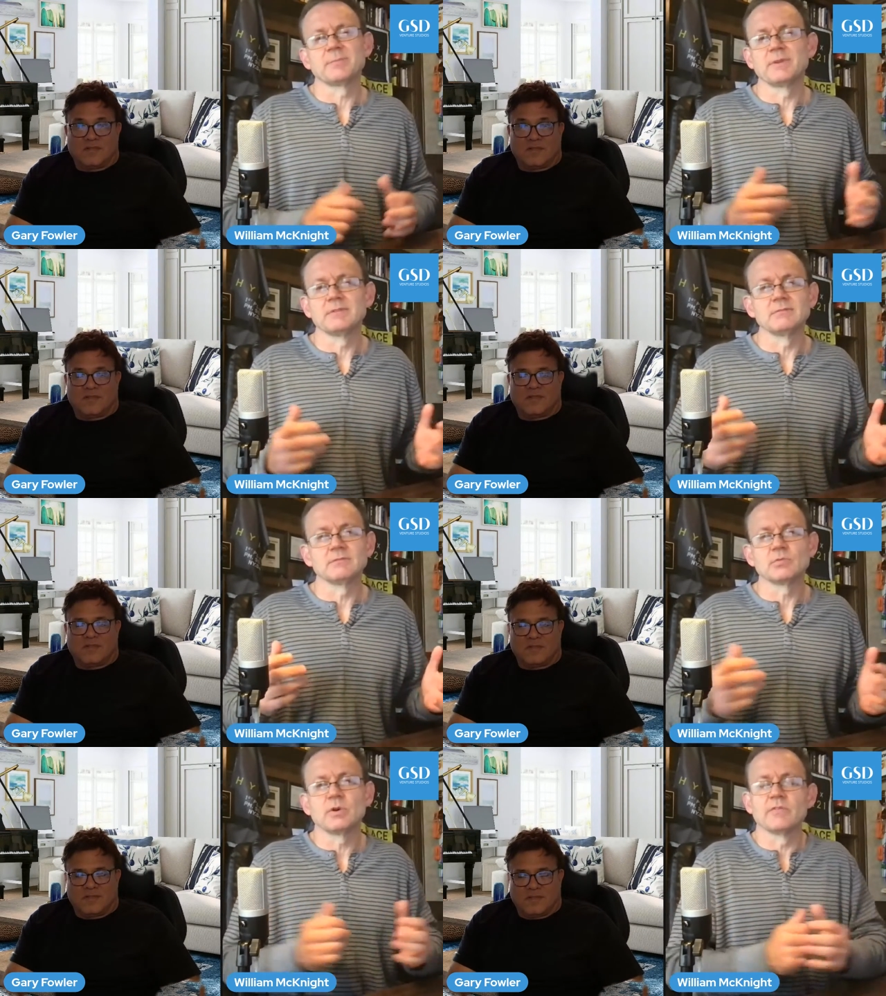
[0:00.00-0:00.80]

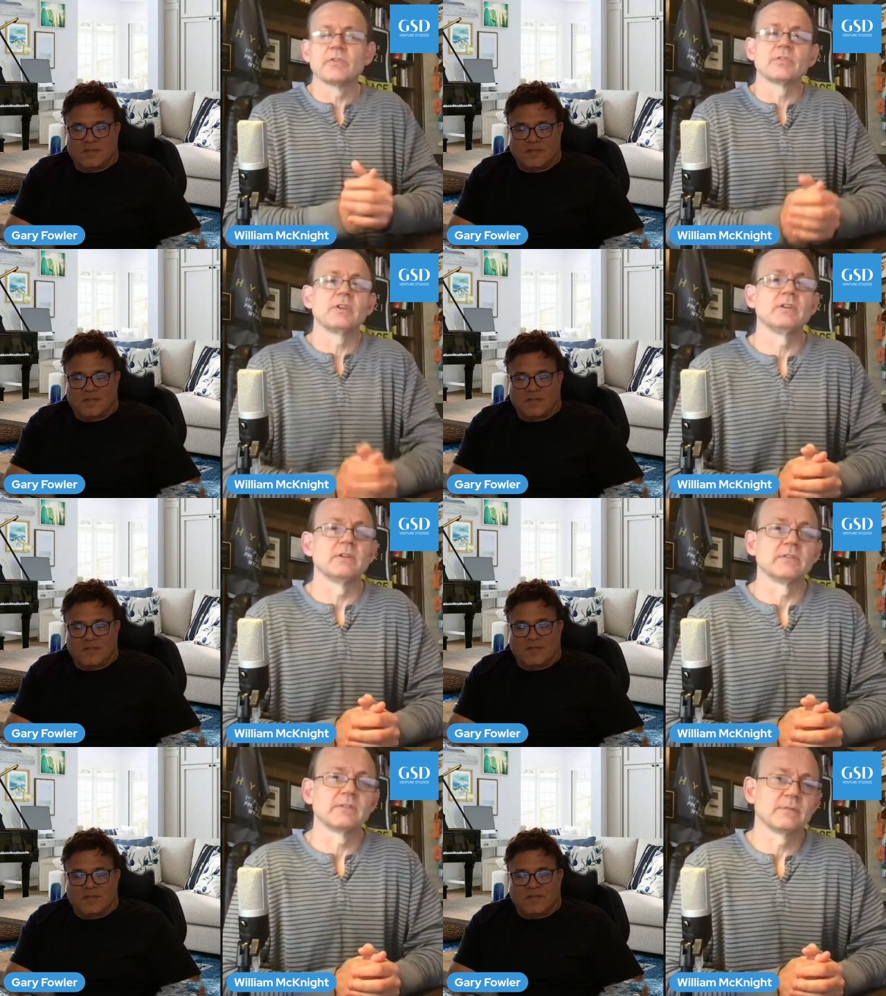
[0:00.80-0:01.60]
Speaker 1: been 12, 13
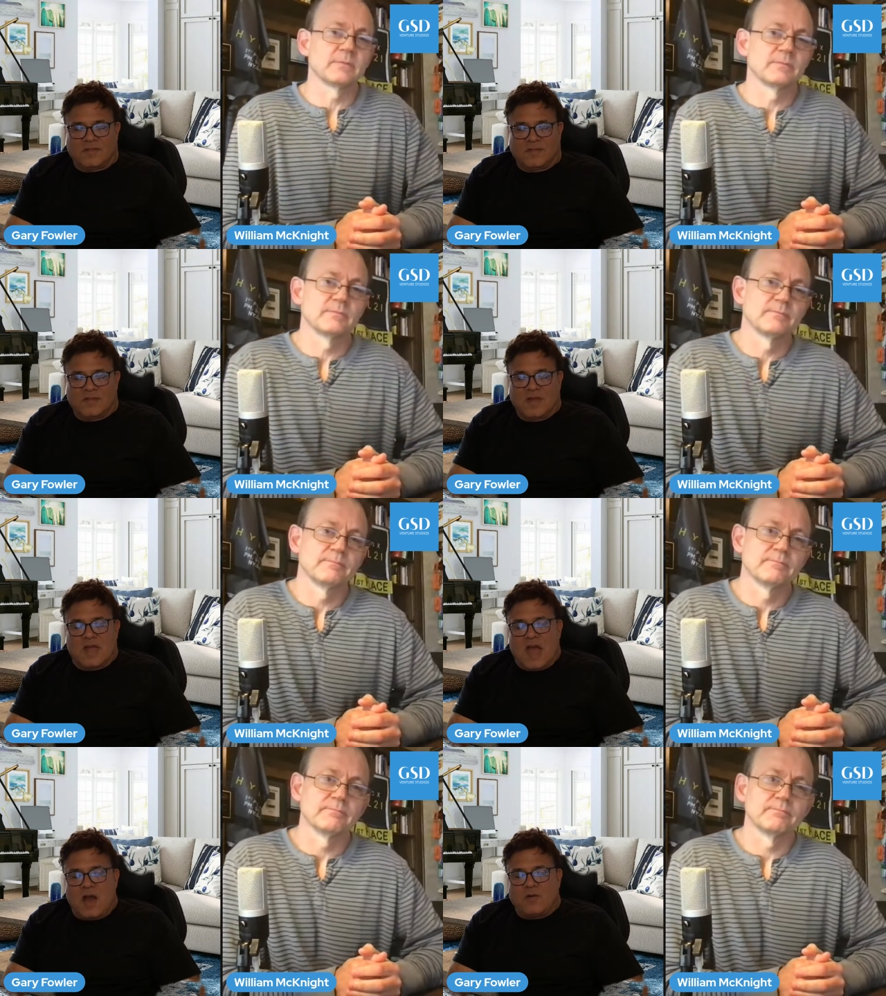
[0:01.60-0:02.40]
years.
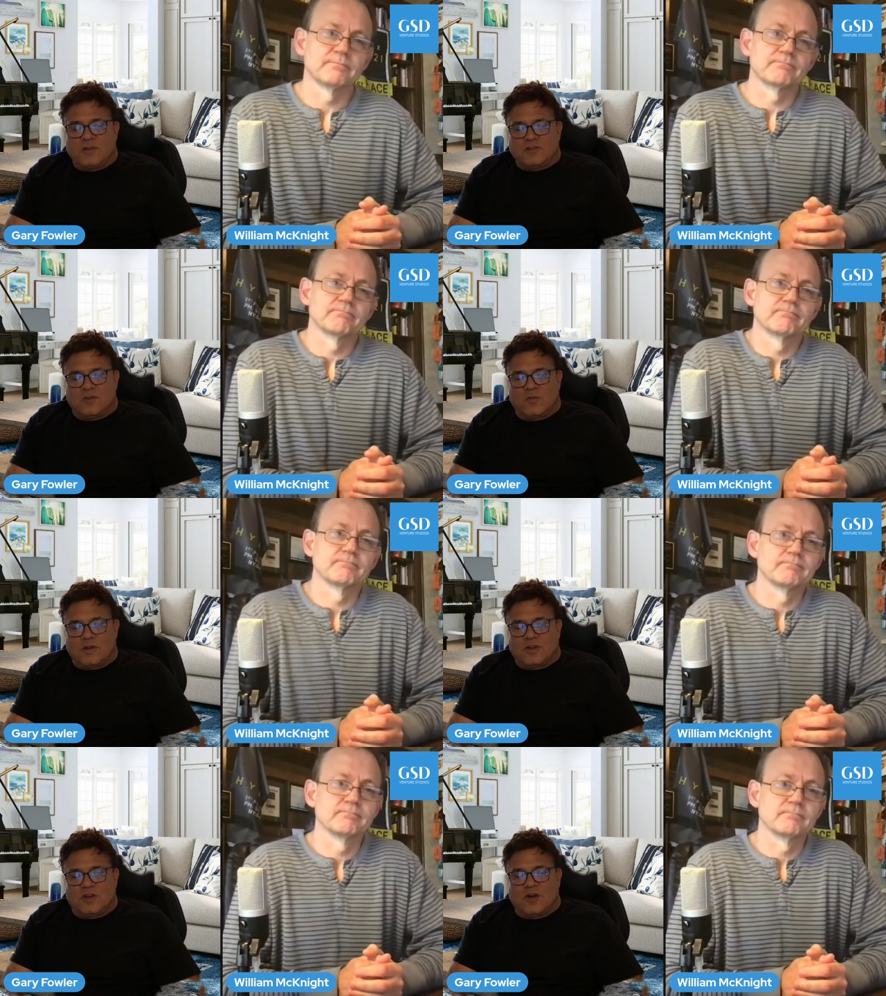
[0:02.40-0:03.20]
Speaker 2: How is it when
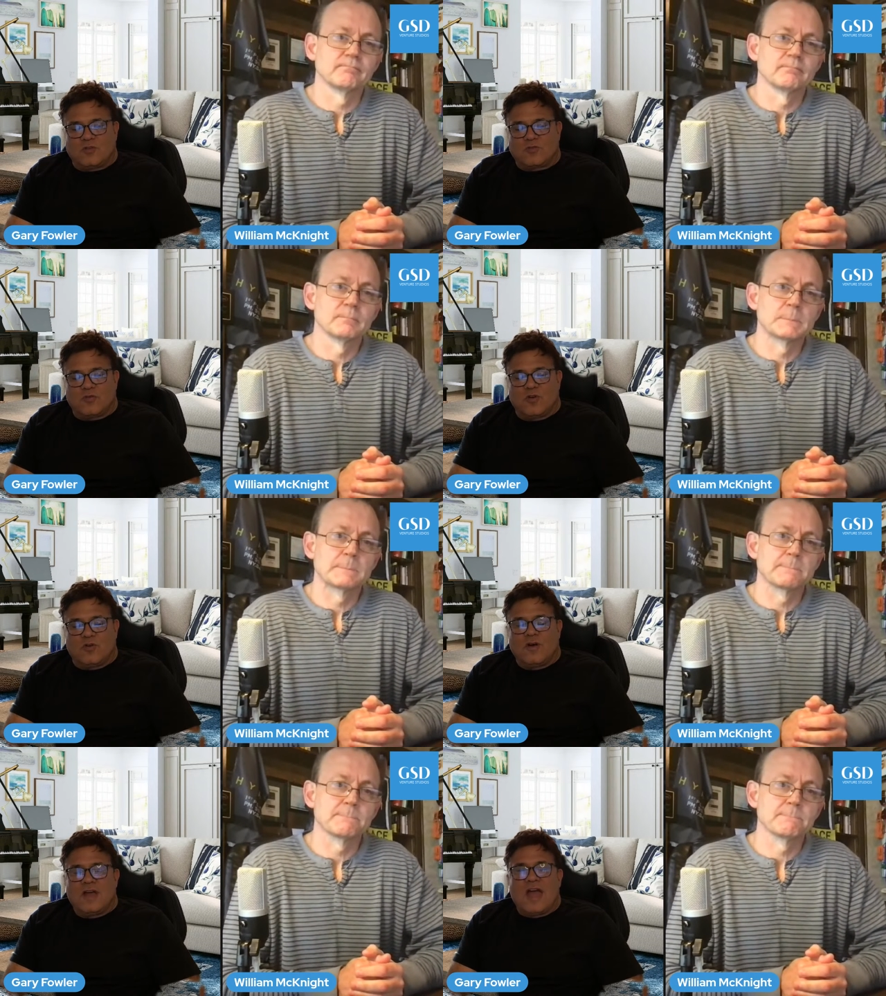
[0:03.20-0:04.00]
you go
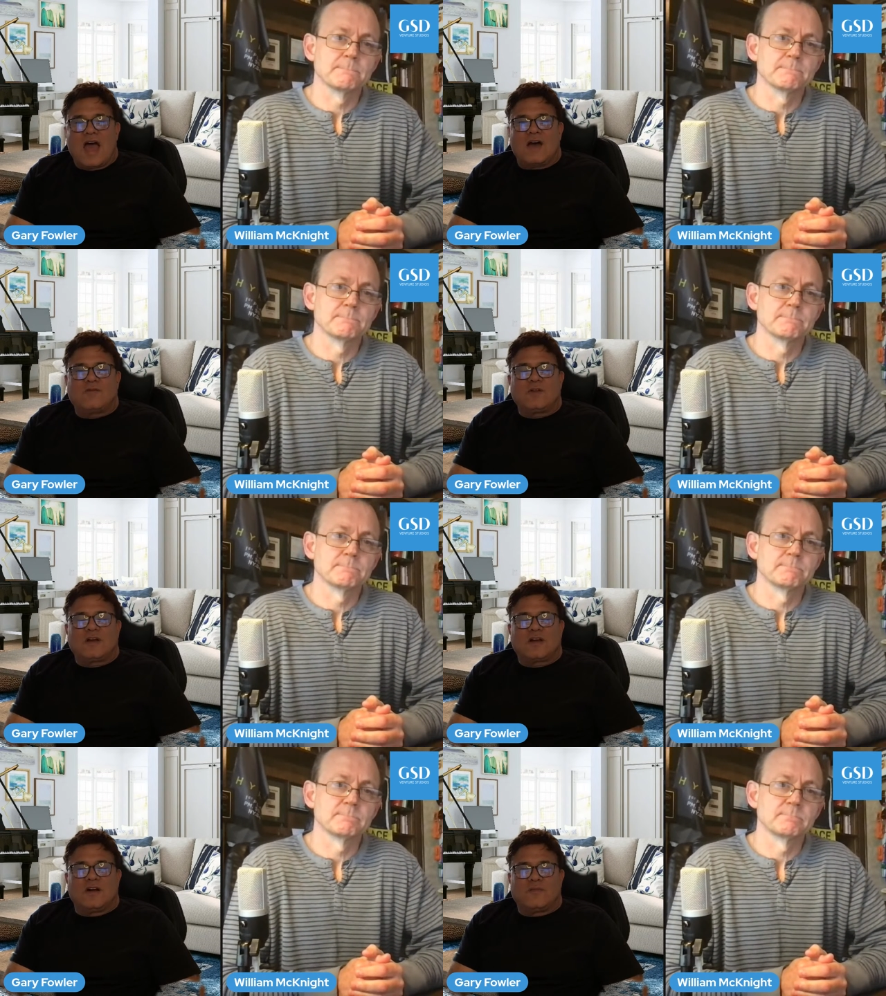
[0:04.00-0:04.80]
through having a
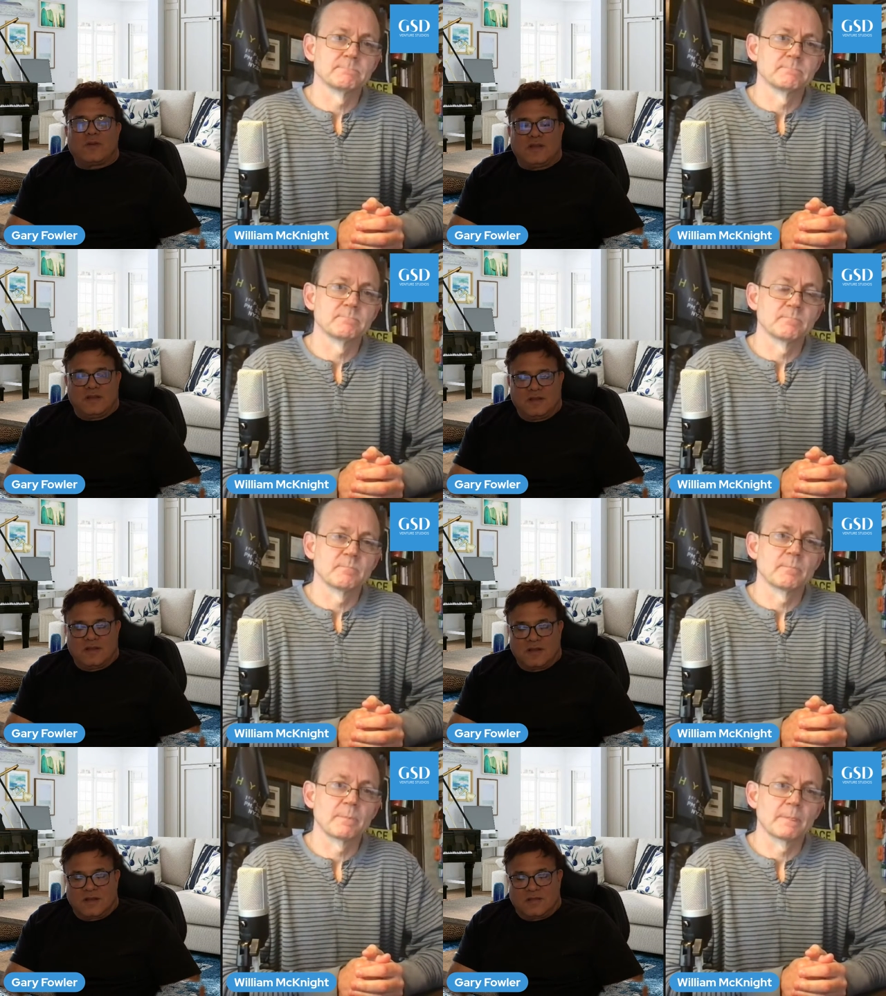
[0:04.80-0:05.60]
company,
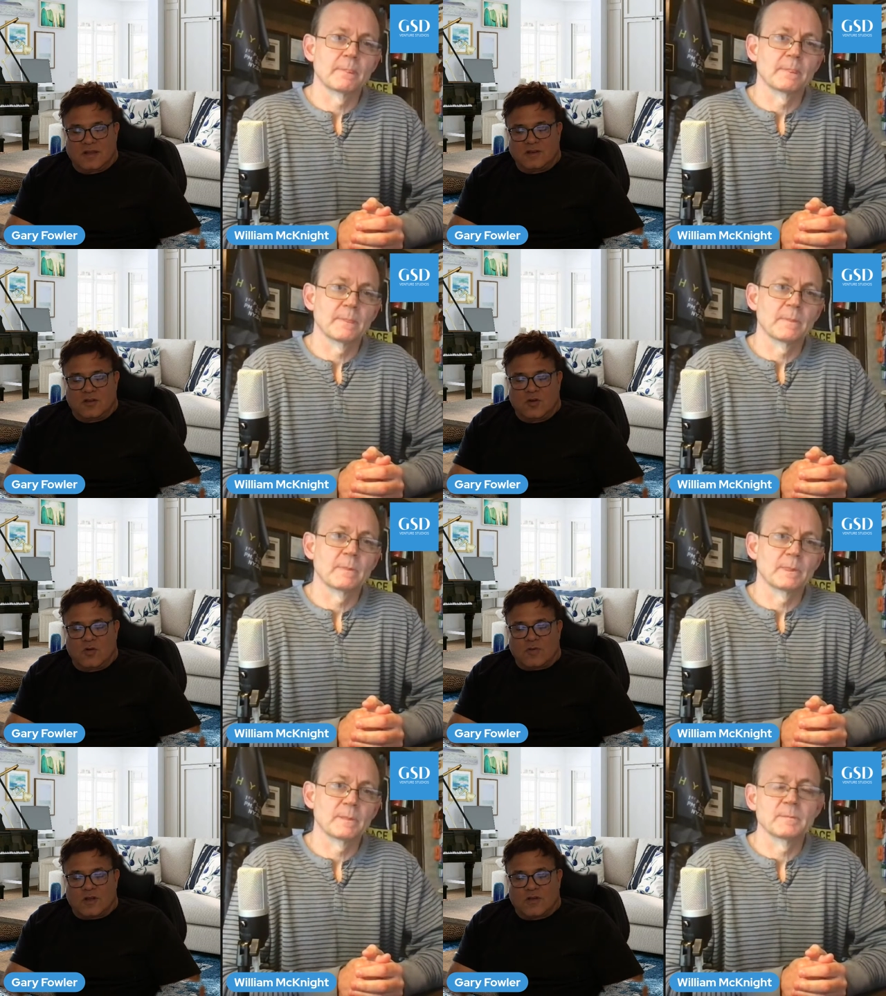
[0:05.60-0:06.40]
then you go
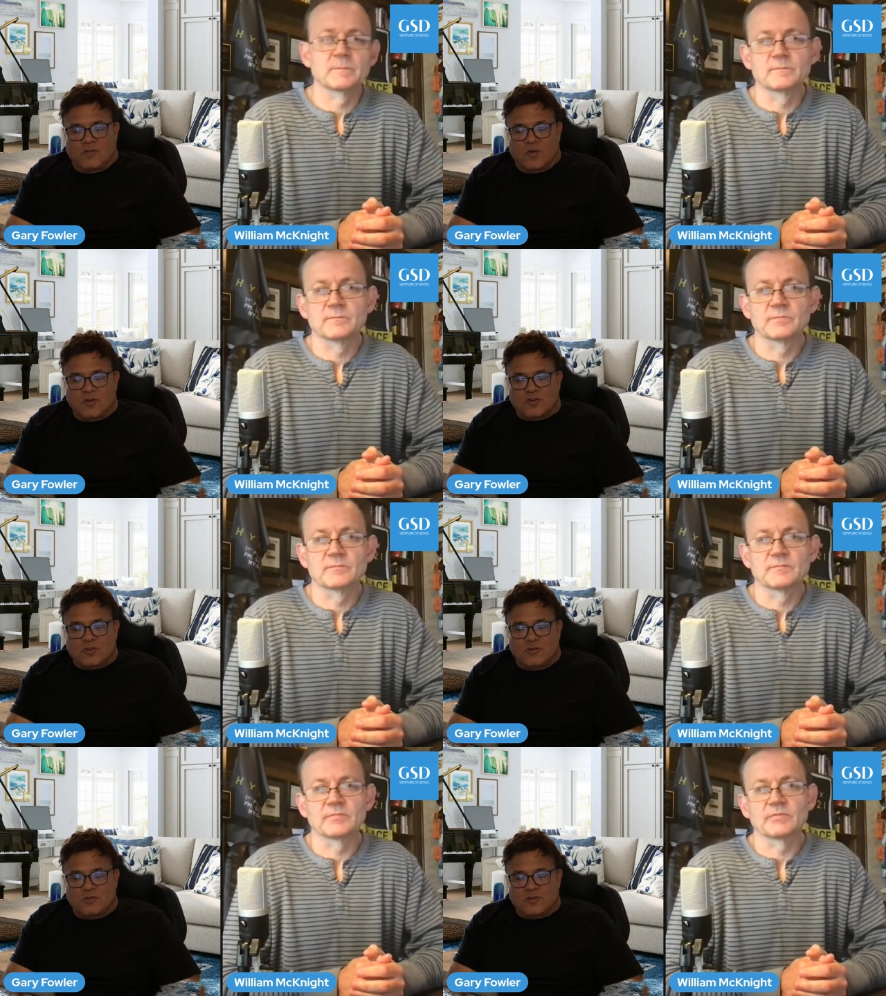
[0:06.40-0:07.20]
over to
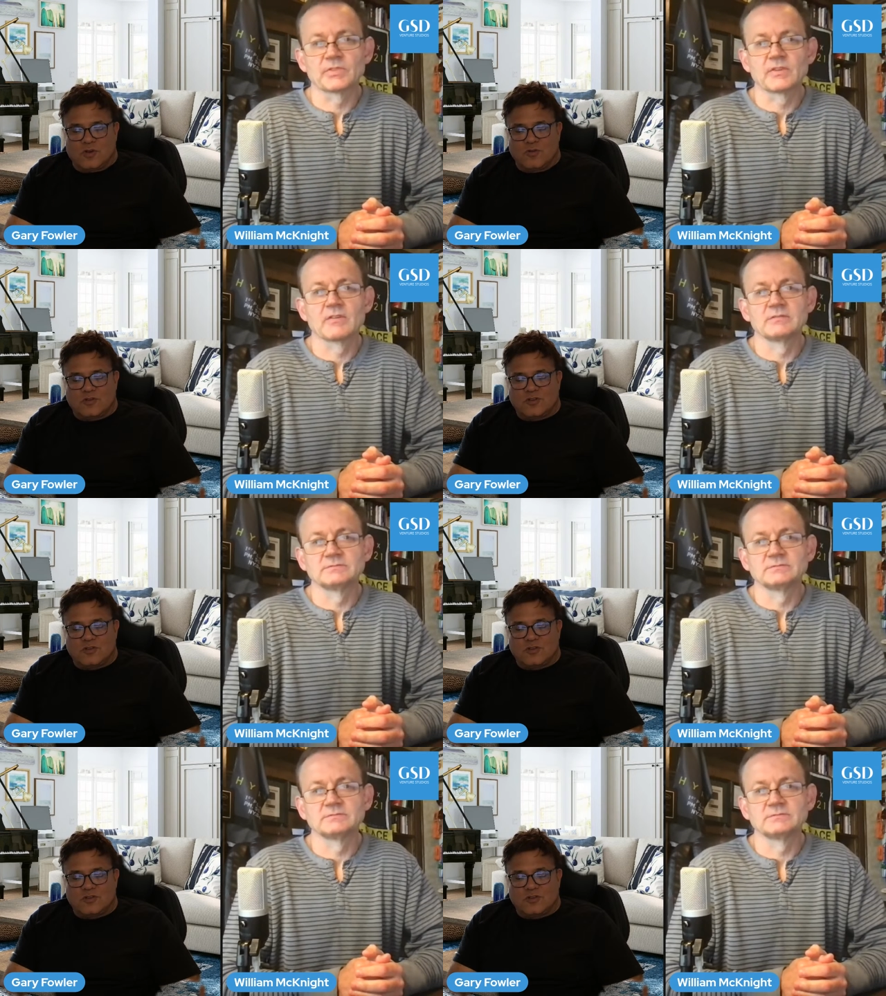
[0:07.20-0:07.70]
Conversion Services